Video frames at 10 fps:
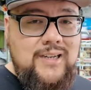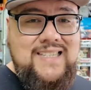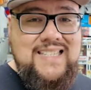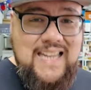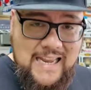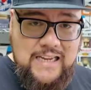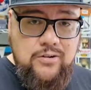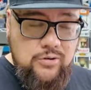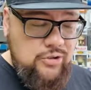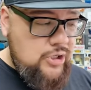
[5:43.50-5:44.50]
to stay in
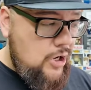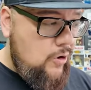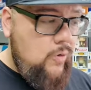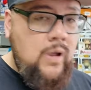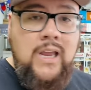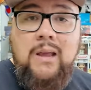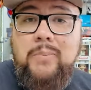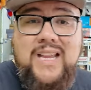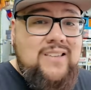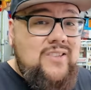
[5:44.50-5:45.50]
your show
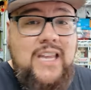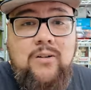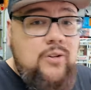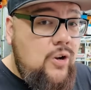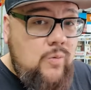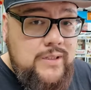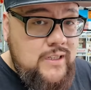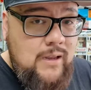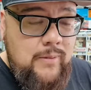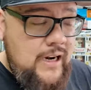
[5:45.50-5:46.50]
because they don't know what's
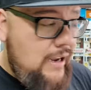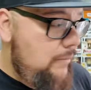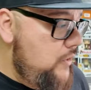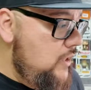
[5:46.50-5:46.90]
coming up.